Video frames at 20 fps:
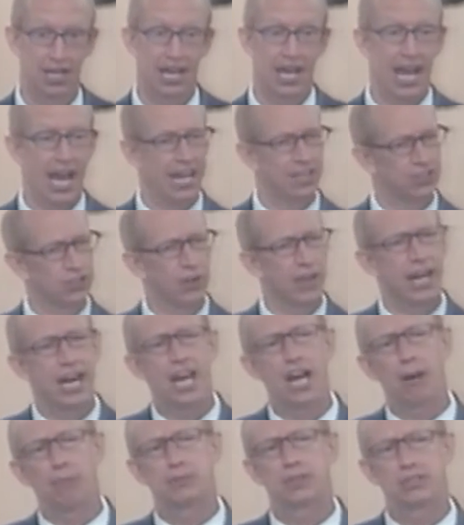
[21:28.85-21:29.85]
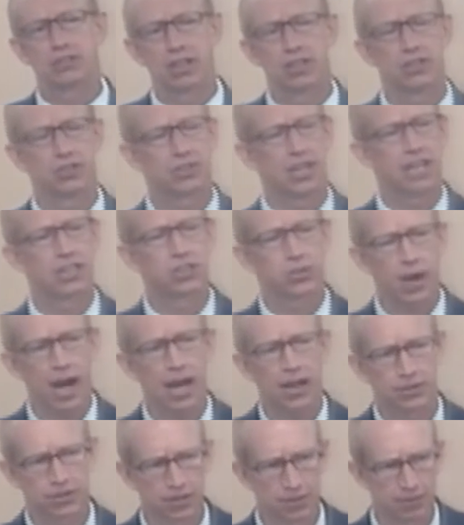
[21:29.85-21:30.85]
And so that helps us understand
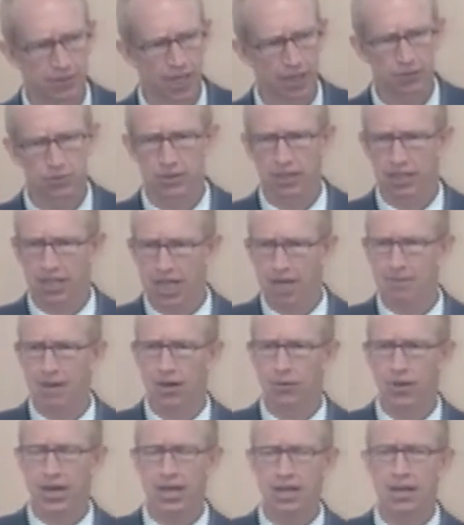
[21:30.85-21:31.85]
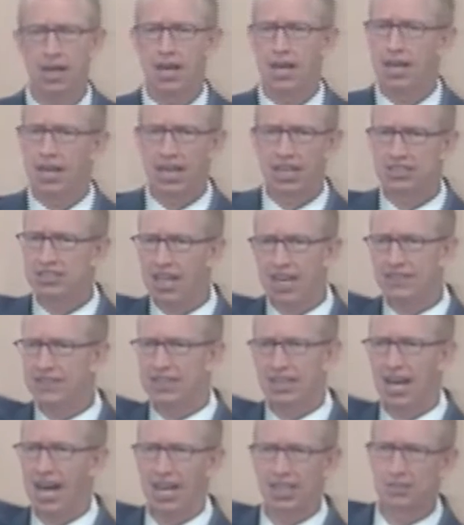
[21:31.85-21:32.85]
trials sometimes when they come our way. It's not that
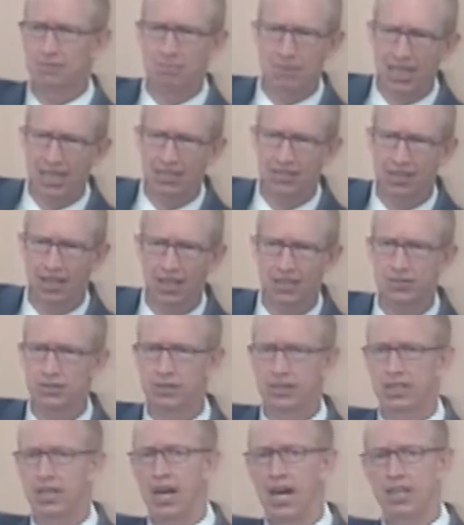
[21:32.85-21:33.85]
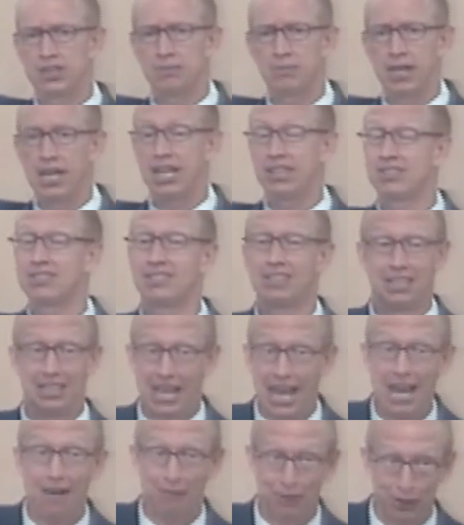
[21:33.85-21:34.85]
God's mean to us or that God's, it's the
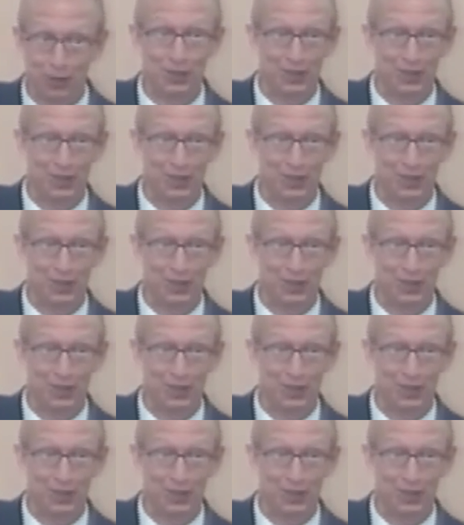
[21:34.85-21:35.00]
devil,